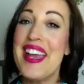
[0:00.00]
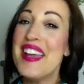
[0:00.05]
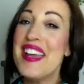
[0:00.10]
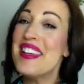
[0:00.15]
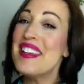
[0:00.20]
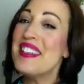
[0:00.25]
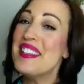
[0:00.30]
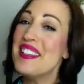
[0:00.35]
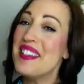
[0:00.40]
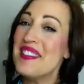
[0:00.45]

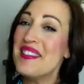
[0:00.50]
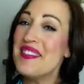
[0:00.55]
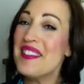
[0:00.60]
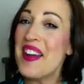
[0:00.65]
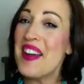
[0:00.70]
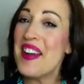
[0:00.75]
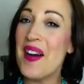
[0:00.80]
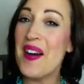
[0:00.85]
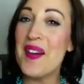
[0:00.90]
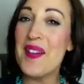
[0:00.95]
you
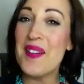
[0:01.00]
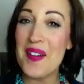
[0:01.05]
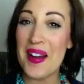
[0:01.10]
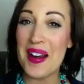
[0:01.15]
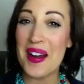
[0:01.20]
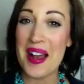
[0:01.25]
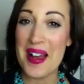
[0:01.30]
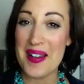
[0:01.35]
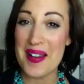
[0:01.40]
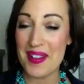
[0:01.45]
know
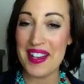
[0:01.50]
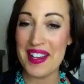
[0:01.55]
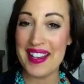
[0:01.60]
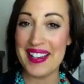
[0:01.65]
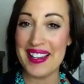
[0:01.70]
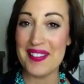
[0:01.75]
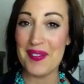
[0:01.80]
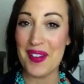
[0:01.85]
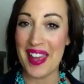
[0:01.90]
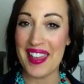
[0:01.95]
what I
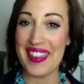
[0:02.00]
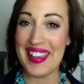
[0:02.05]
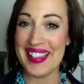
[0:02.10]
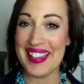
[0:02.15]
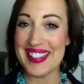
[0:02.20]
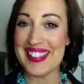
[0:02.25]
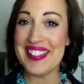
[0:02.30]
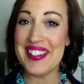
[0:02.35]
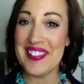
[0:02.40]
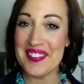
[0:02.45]
mean by
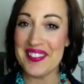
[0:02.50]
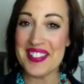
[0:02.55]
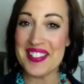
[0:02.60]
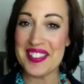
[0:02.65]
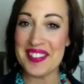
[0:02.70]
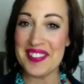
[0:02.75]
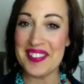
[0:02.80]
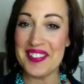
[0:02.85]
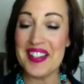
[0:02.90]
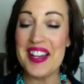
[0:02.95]
this, don't
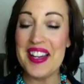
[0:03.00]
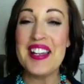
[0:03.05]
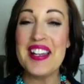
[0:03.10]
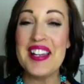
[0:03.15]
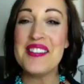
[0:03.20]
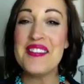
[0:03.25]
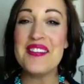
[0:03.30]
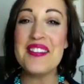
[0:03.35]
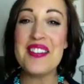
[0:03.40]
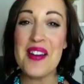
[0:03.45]
you?
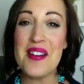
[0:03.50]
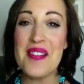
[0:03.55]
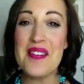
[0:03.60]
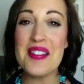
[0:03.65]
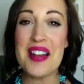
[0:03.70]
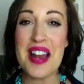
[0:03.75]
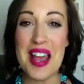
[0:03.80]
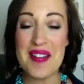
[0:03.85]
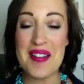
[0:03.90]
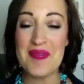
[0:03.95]
You know
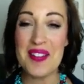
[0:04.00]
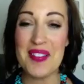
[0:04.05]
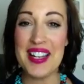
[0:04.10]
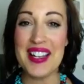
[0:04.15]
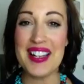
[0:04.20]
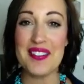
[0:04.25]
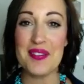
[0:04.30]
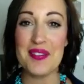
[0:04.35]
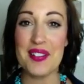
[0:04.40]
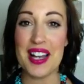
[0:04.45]
what I
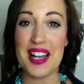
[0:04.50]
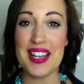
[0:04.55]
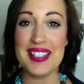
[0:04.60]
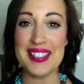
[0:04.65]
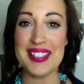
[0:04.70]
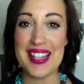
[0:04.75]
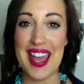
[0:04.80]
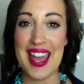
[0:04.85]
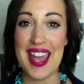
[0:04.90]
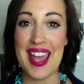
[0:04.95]
mean when I
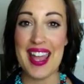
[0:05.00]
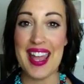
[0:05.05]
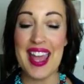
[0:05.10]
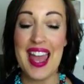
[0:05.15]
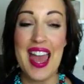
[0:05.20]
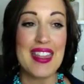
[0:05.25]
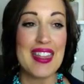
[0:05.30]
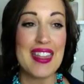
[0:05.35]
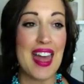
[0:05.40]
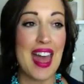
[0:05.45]
say
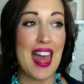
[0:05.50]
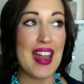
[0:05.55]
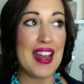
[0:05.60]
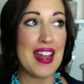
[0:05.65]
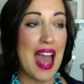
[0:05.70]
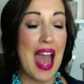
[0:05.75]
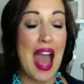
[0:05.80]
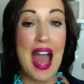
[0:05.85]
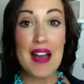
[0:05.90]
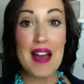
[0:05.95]
that
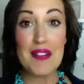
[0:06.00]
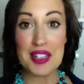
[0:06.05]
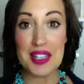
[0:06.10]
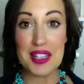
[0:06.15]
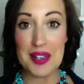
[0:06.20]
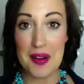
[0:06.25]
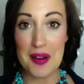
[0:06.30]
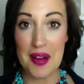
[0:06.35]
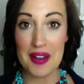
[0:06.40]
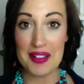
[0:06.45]
having
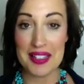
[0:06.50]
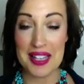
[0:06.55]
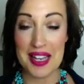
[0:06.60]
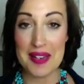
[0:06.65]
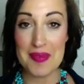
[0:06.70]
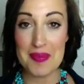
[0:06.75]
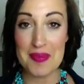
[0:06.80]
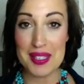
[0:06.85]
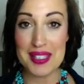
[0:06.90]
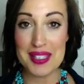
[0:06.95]
an
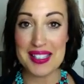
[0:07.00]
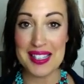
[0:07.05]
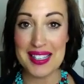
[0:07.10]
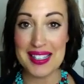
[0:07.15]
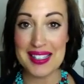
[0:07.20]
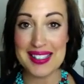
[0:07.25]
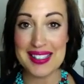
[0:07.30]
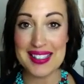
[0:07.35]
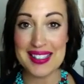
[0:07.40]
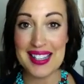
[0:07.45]
online
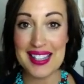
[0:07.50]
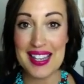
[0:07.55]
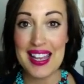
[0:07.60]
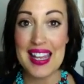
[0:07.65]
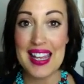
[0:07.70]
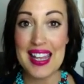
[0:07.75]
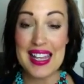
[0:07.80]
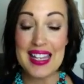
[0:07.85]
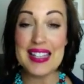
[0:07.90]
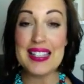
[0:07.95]
business
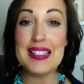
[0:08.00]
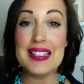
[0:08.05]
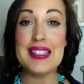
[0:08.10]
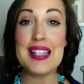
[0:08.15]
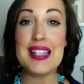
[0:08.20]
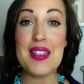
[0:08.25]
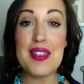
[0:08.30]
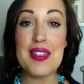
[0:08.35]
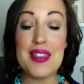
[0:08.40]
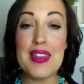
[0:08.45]

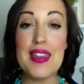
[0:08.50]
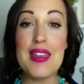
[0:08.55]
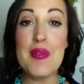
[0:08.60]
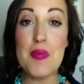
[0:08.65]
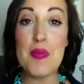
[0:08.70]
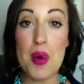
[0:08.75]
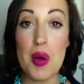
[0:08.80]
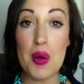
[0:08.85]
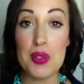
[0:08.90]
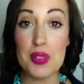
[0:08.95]
is the
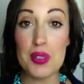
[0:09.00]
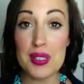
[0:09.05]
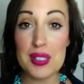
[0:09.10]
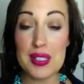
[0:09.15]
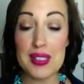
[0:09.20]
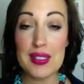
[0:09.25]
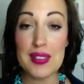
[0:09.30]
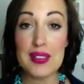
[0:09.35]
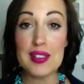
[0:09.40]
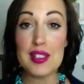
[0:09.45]

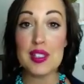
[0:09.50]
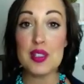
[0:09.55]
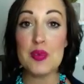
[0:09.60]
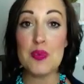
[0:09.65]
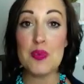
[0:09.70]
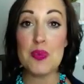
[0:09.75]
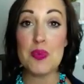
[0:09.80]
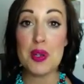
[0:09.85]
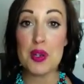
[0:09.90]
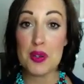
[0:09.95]
most
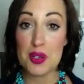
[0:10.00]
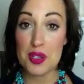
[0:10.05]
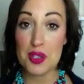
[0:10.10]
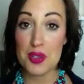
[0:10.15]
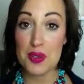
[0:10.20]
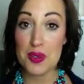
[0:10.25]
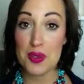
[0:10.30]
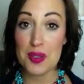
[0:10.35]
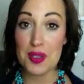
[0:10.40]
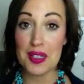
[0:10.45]

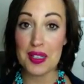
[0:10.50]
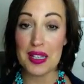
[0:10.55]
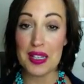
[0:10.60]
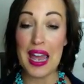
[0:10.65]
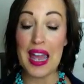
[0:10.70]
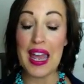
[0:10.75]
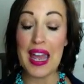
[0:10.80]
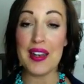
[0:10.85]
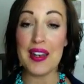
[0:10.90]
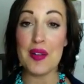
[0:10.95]
spiritual
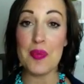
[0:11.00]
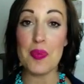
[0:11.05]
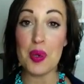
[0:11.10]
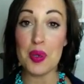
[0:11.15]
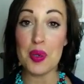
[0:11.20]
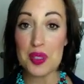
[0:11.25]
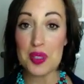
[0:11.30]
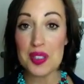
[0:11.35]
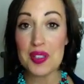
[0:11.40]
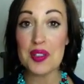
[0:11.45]
and
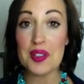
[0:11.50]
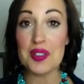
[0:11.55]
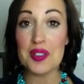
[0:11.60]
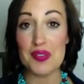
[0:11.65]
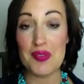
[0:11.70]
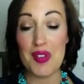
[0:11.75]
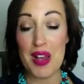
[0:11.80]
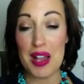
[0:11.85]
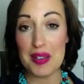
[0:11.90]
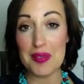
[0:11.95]
personal
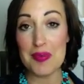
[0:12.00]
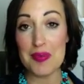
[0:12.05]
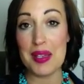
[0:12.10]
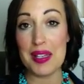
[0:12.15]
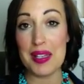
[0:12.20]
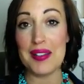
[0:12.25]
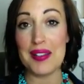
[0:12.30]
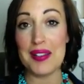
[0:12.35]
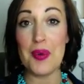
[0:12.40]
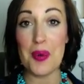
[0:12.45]

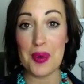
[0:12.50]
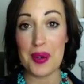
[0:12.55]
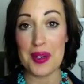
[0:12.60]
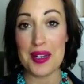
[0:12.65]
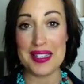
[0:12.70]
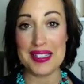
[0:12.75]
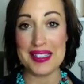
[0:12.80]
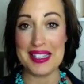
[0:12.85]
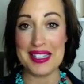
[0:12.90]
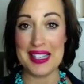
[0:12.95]
development
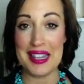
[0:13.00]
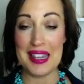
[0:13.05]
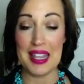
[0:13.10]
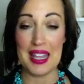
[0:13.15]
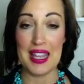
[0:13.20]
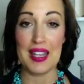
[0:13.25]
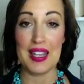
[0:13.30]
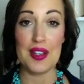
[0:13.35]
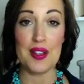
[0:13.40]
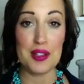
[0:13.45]
oriented
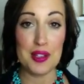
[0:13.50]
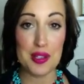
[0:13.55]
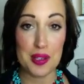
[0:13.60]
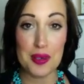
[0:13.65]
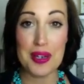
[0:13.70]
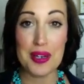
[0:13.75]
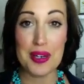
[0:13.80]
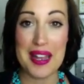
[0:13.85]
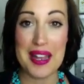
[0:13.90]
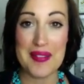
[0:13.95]
thing
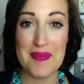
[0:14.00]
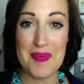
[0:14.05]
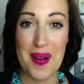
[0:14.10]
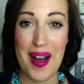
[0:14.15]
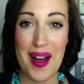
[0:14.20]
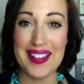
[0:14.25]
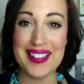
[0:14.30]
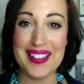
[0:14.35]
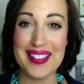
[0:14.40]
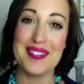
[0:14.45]
you can
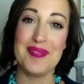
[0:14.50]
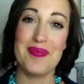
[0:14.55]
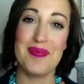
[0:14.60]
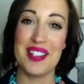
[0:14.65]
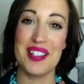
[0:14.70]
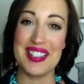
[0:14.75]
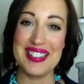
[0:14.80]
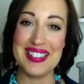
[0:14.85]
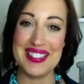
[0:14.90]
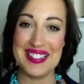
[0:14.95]

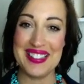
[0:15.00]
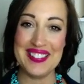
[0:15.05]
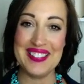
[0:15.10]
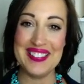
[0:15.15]
possibly do.